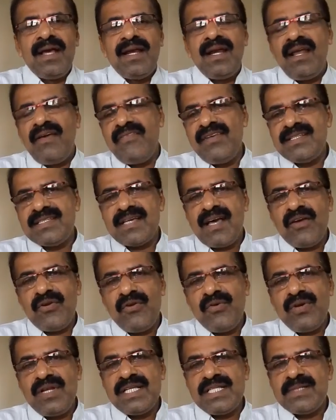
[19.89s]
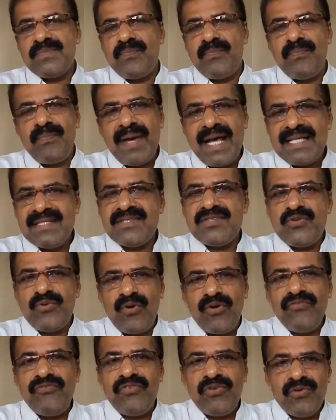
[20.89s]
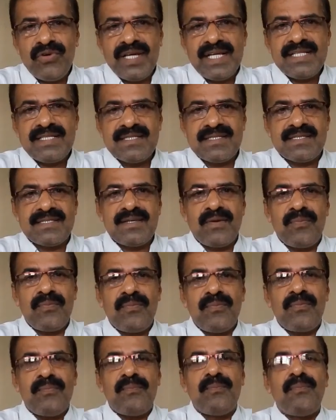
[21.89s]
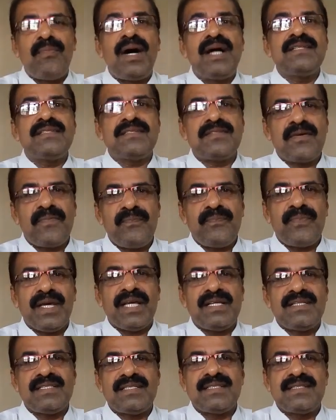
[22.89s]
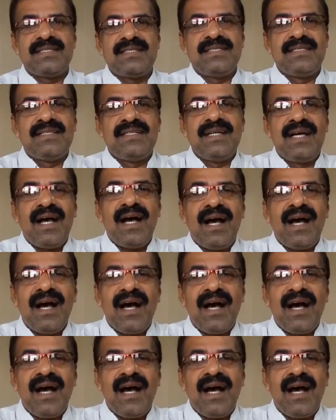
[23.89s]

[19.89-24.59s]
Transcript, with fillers: Lewis Carroll is best known for his masterpiece,